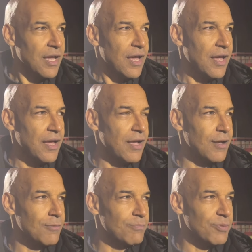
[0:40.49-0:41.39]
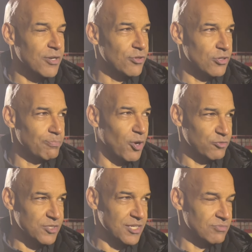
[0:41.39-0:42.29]
But I thought
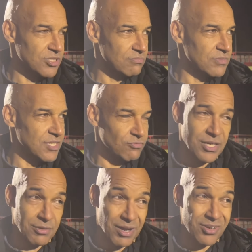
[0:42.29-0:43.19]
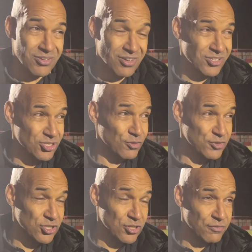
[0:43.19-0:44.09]
both teams did really well on a tough
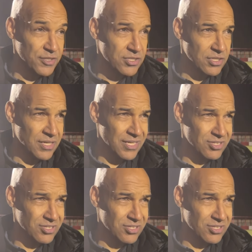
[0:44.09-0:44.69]
surface, and